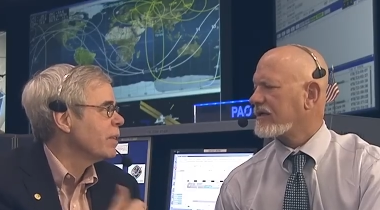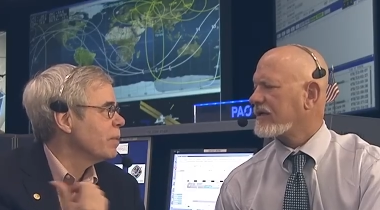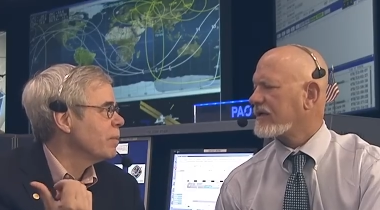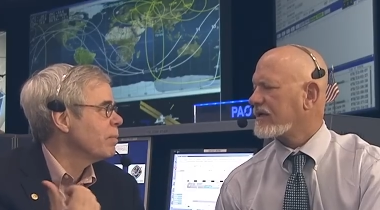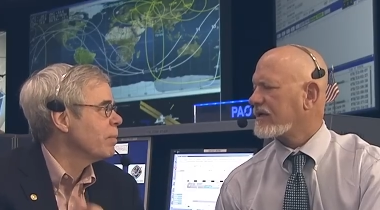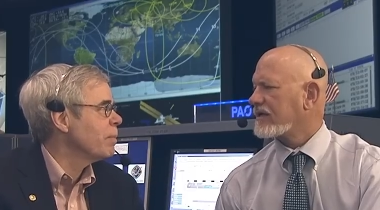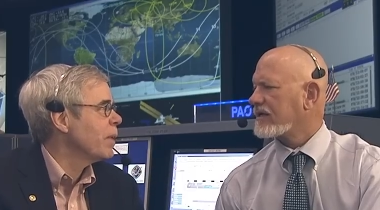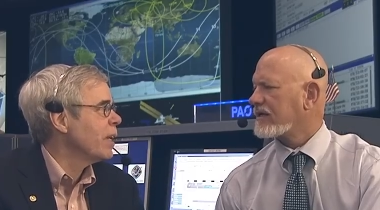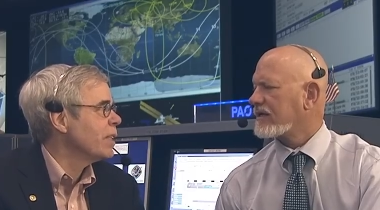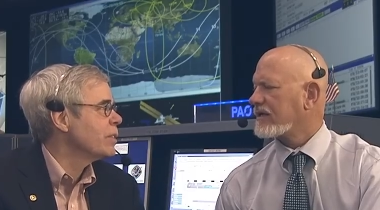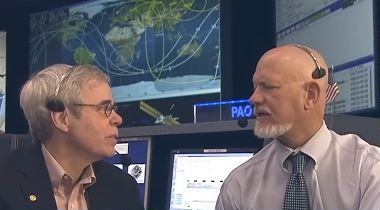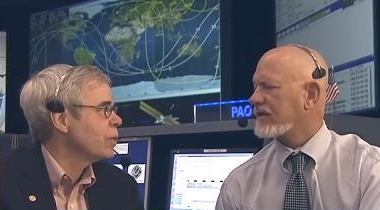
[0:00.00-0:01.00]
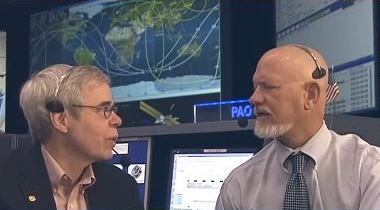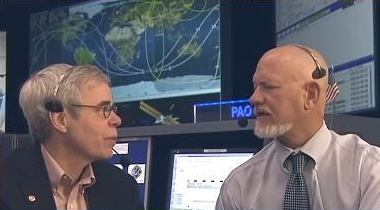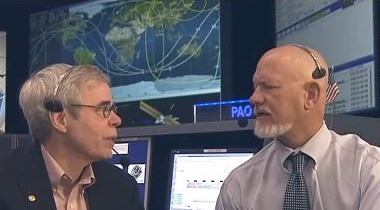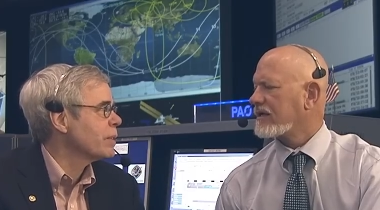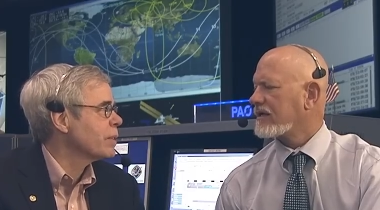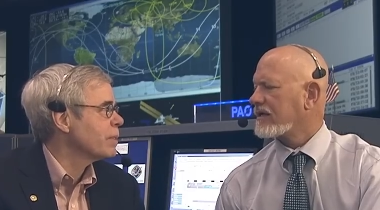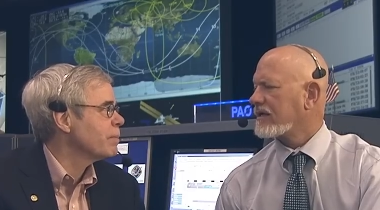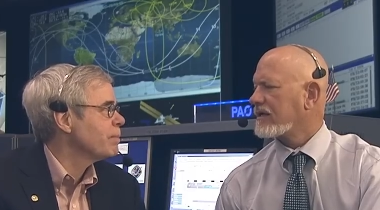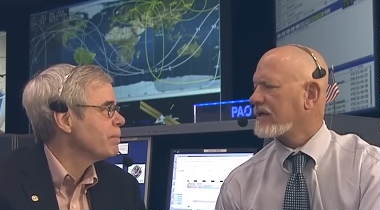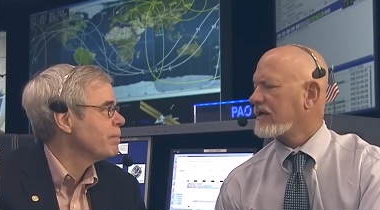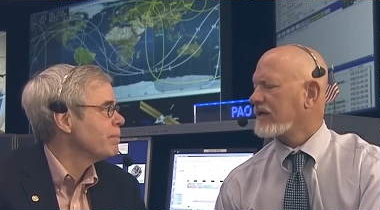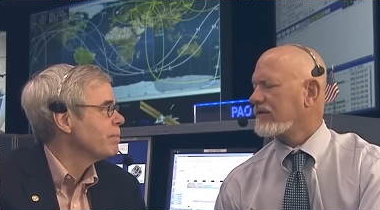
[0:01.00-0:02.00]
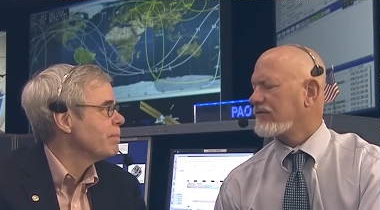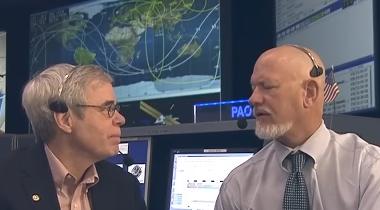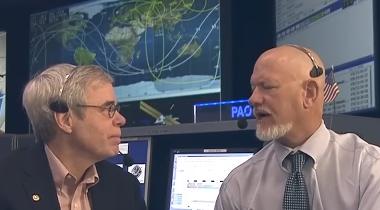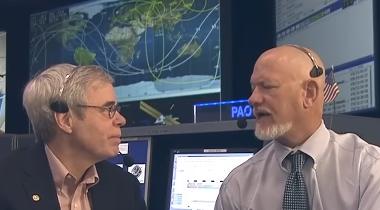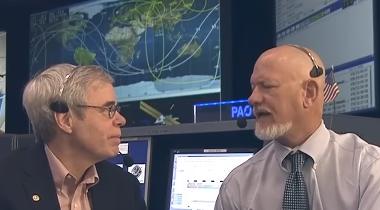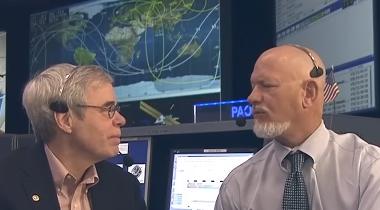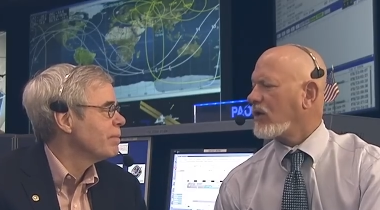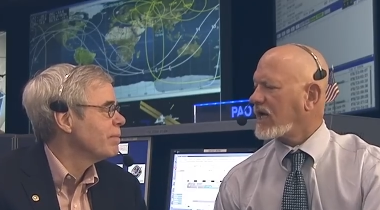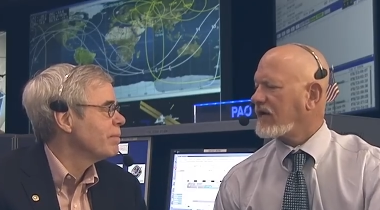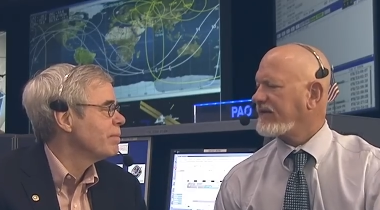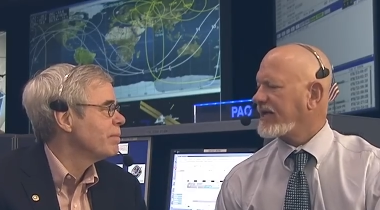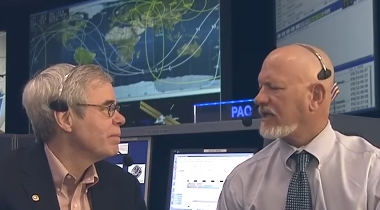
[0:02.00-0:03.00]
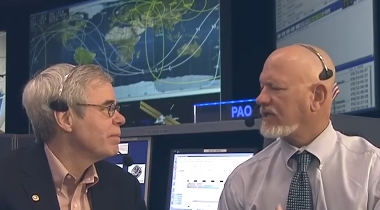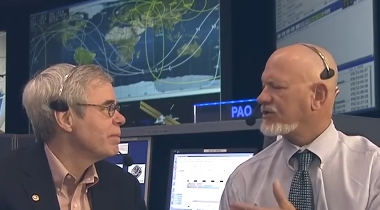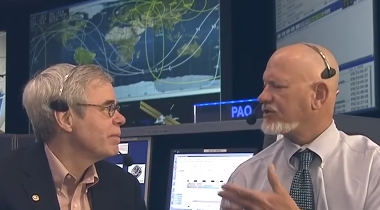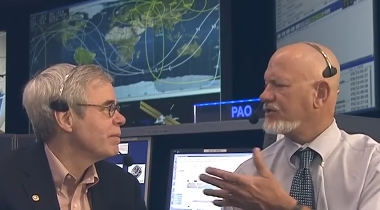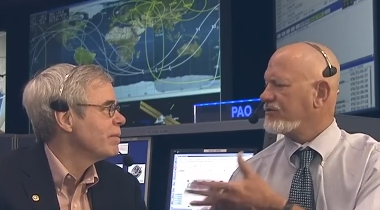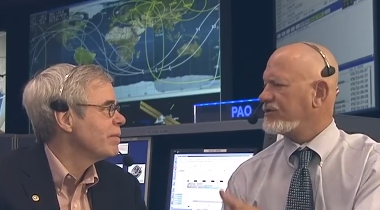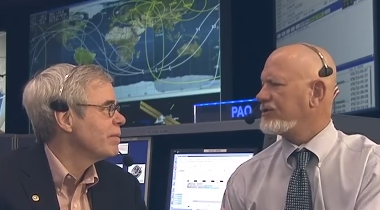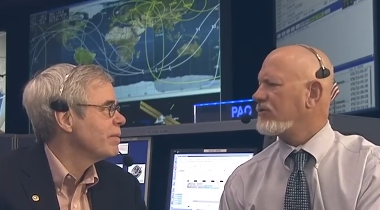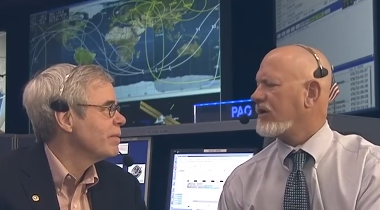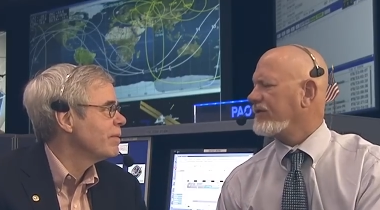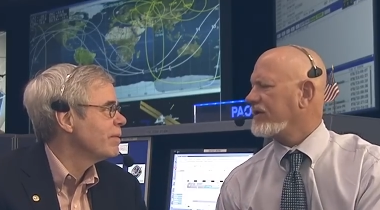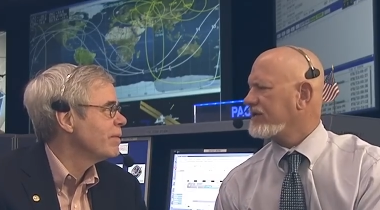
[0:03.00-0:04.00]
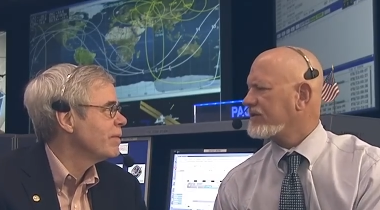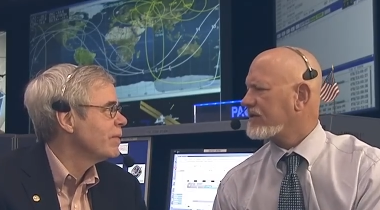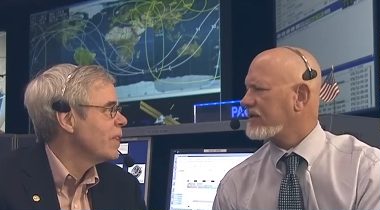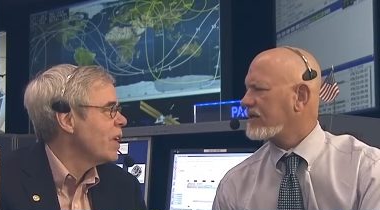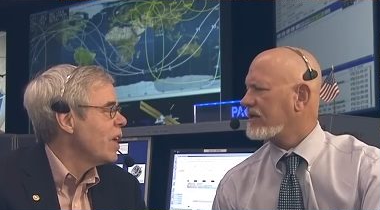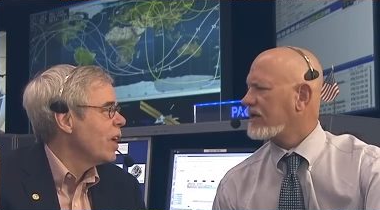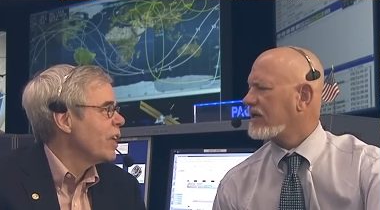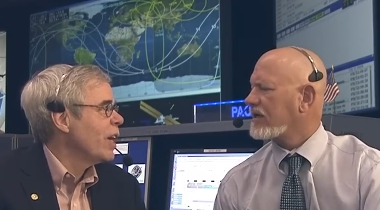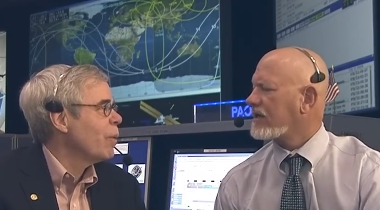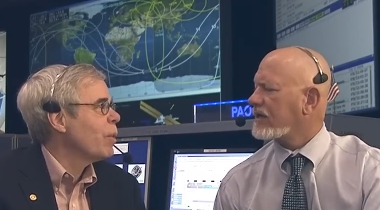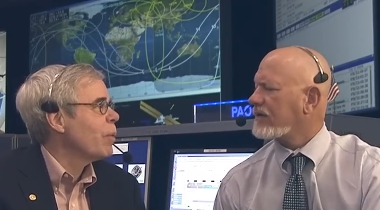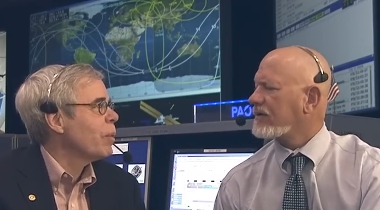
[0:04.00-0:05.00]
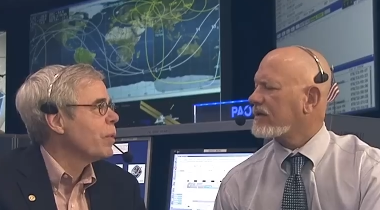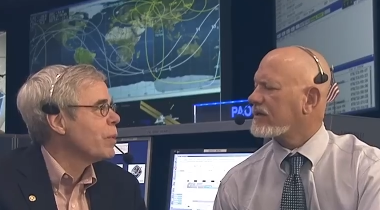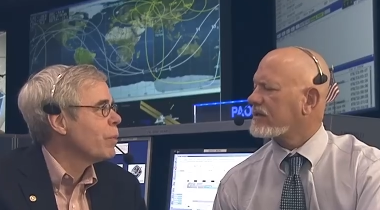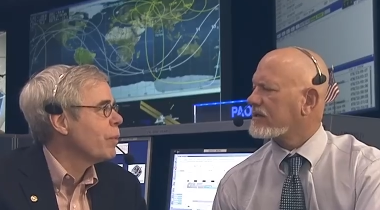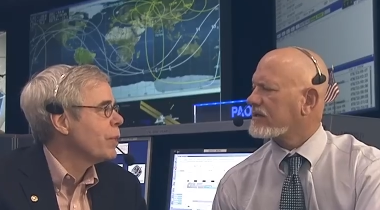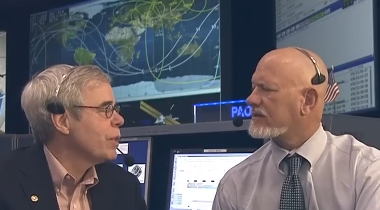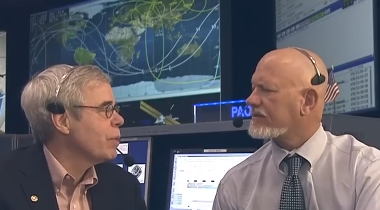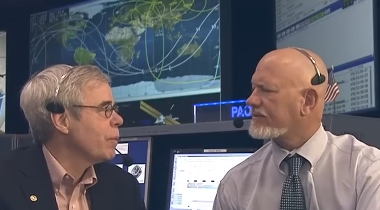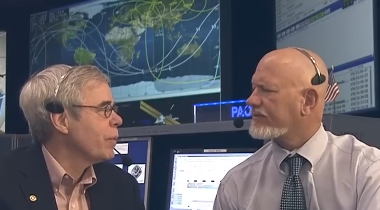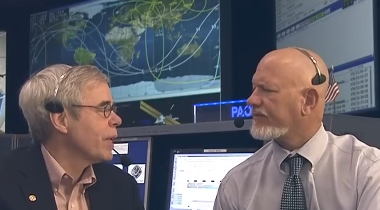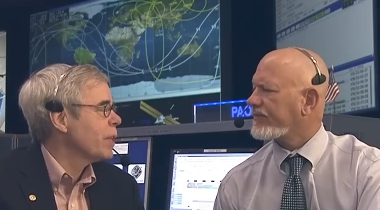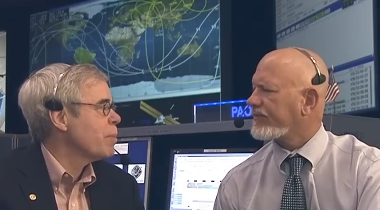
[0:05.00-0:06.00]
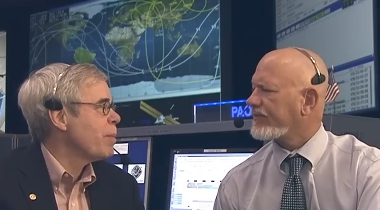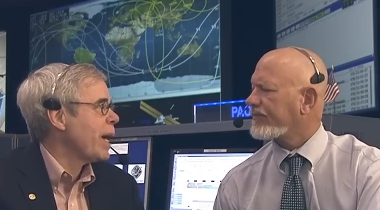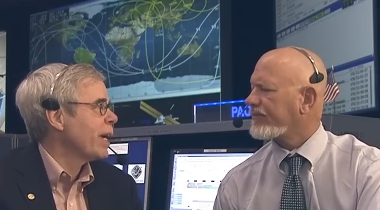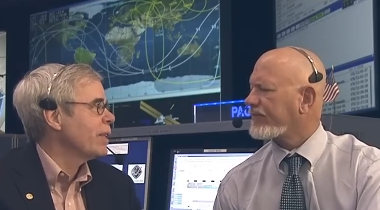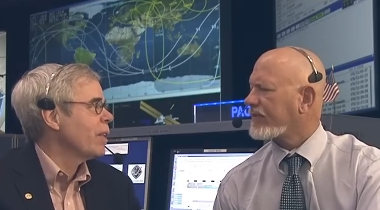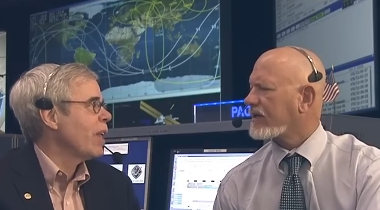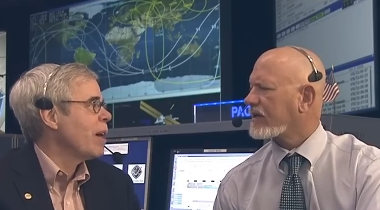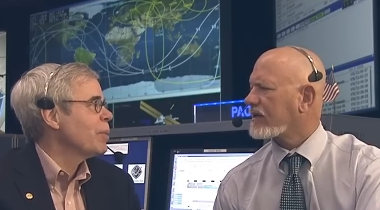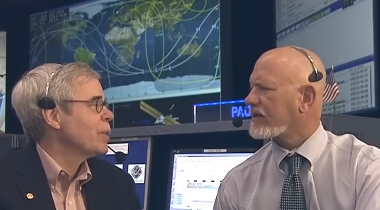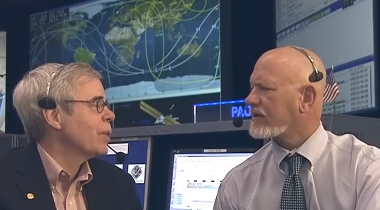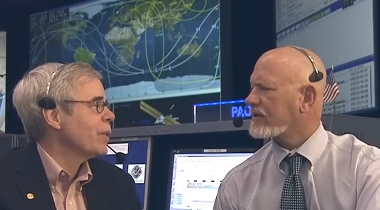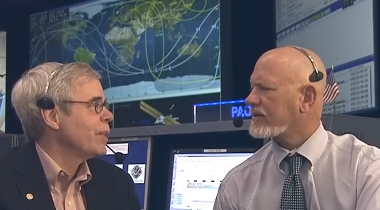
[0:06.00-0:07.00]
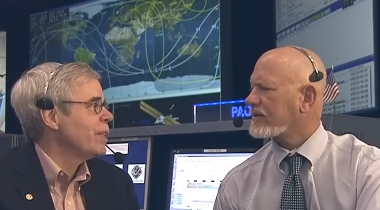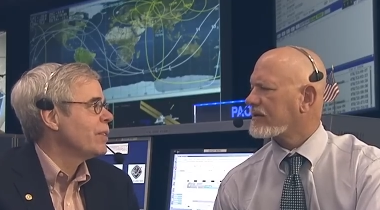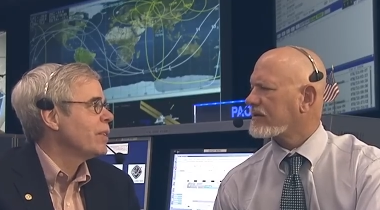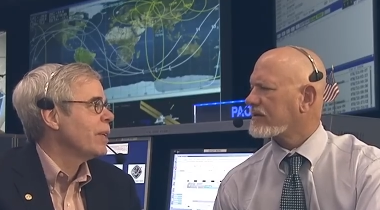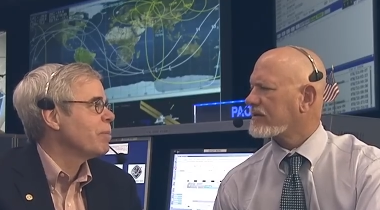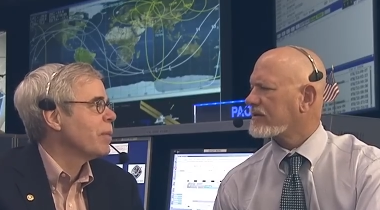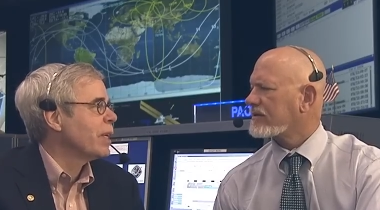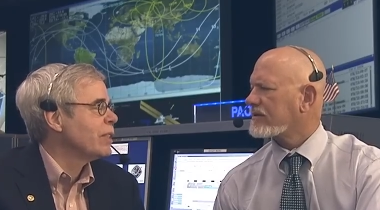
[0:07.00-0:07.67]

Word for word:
Speaker 1: them uh, to Northwestern.
Speaker 2: Great. And what kind of analysis do you do on these?
Speaker 1: Yeah, what, what, we, what we do when we get them back in the laboratory is that my